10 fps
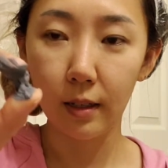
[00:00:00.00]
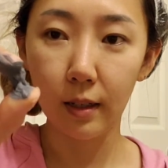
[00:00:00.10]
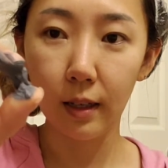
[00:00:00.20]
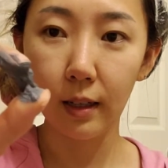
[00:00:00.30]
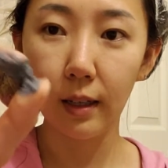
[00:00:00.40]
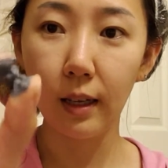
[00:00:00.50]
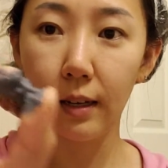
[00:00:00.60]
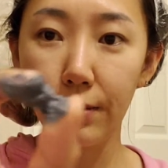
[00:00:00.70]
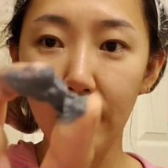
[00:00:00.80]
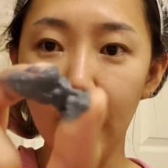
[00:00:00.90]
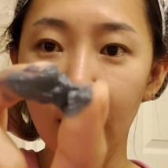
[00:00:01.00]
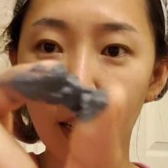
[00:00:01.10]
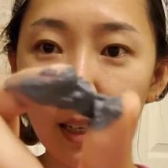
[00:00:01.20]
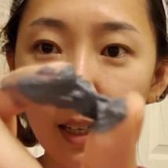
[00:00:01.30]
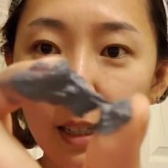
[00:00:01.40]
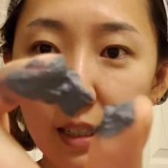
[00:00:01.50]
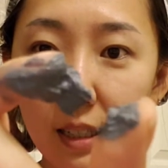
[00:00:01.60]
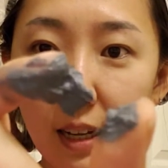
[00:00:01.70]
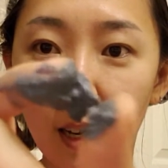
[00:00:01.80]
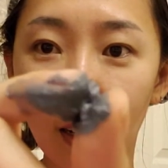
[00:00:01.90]
it really is
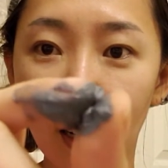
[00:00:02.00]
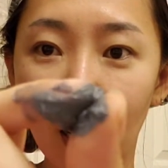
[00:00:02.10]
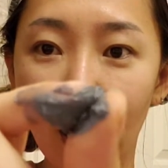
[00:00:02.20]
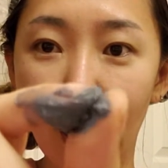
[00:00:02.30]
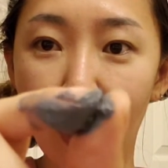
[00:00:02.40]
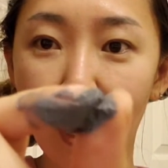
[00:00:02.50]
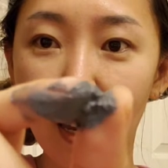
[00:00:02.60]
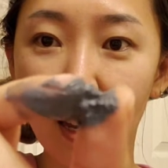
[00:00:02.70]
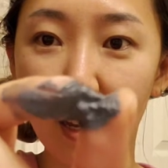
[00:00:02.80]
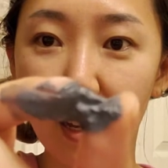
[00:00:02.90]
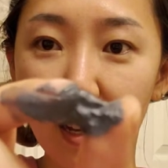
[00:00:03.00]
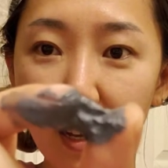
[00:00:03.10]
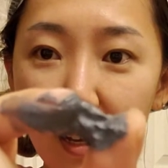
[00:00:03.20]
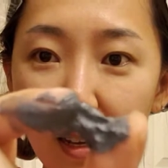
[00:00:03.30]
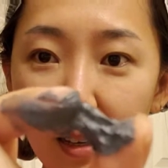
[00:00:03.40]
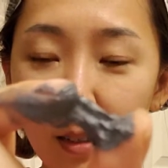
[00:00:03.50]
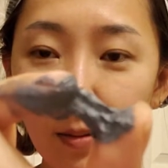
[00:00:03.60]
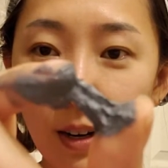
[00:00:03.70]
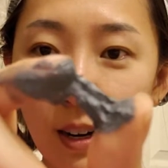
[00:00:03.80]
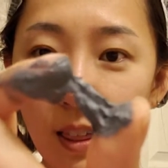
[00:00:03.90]
like a clay. It's
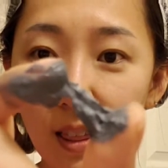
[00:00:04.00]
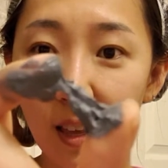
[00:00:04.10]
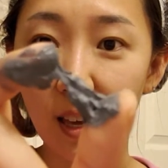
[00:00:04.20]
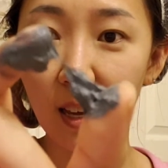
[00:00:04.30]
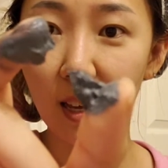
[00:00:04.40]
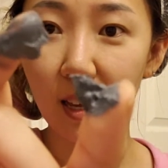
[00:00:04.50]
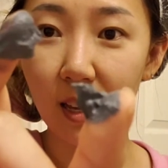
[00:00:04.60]
very thick.